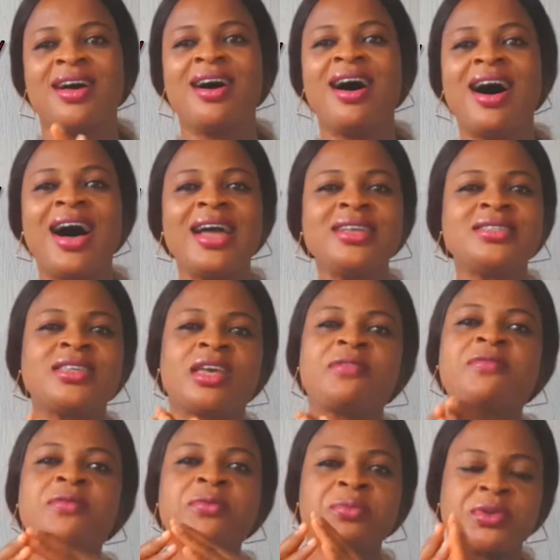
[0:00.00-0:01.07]
I take
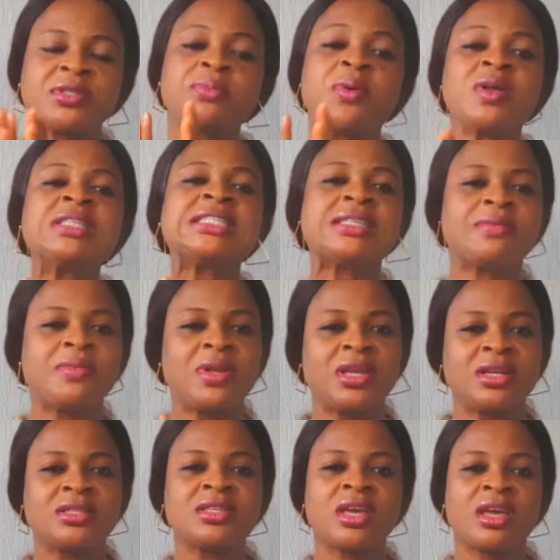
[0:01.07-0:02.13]
full
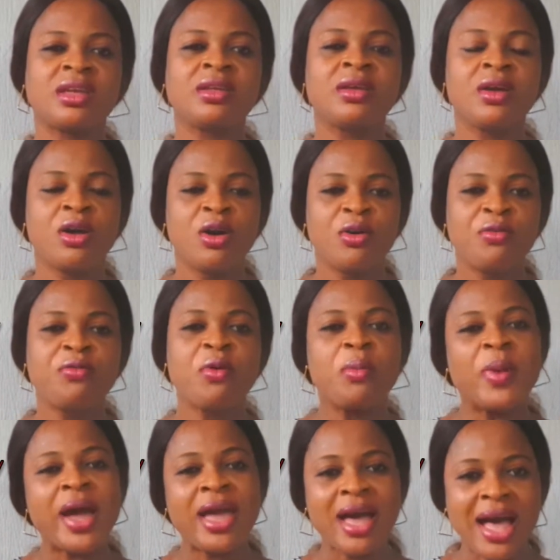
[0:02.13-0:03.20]
responsibility for
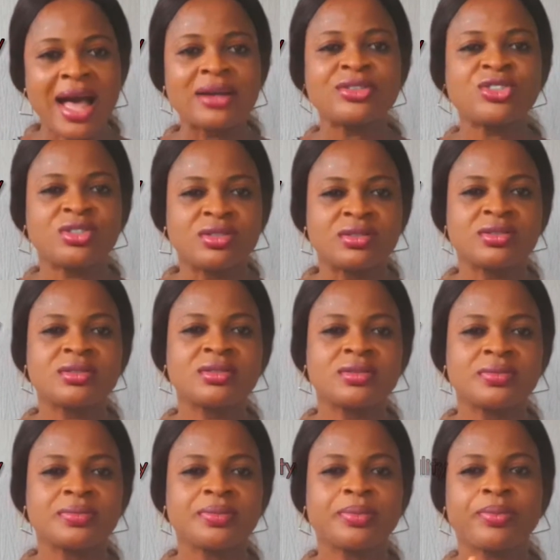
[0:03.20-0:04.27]
my actions."
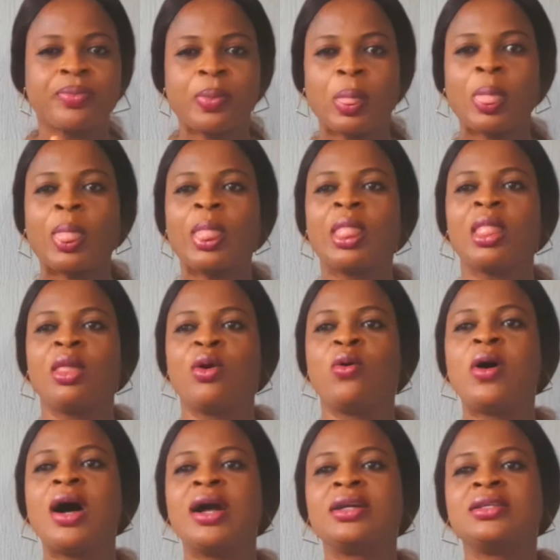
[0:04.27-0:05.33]
All
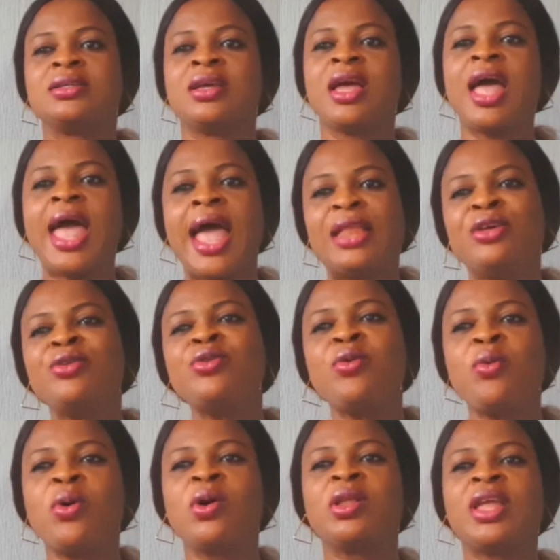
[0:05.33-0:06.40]
right. Another
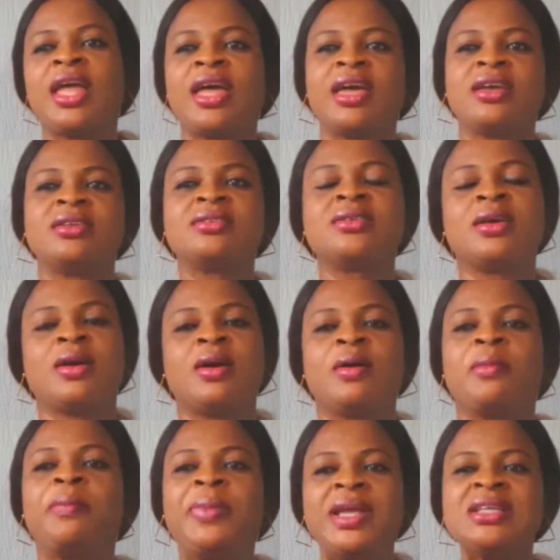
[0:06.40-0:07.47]
one is,
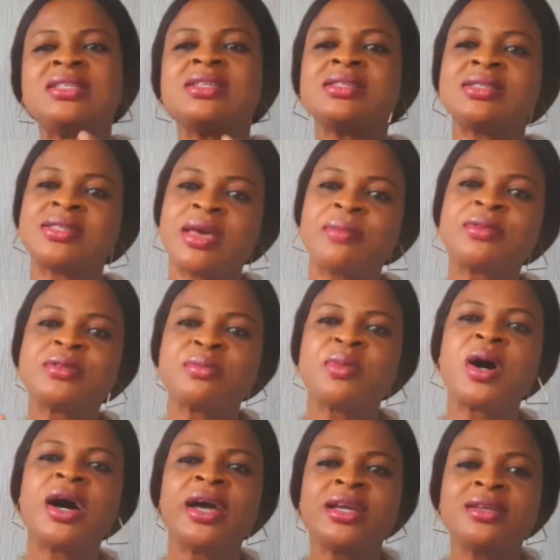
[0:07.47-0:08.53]
please accept
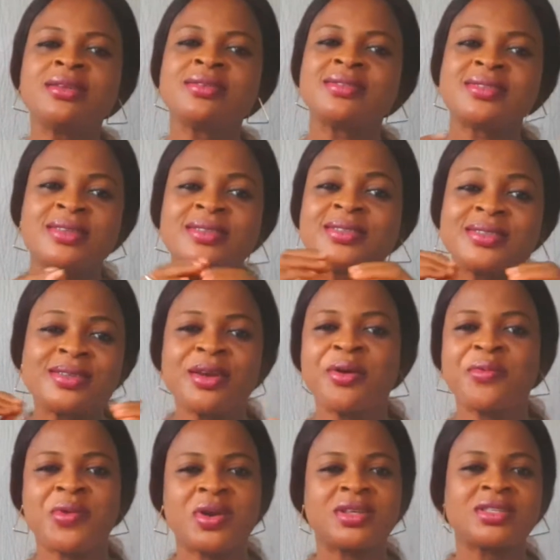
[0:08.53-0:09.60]
my
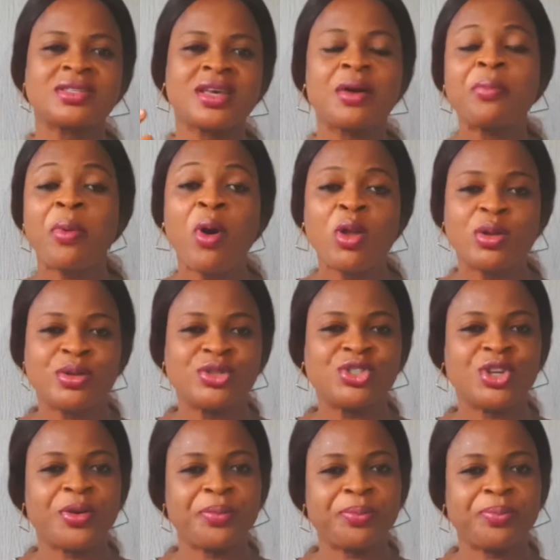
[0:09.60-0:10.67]
sincerest apology.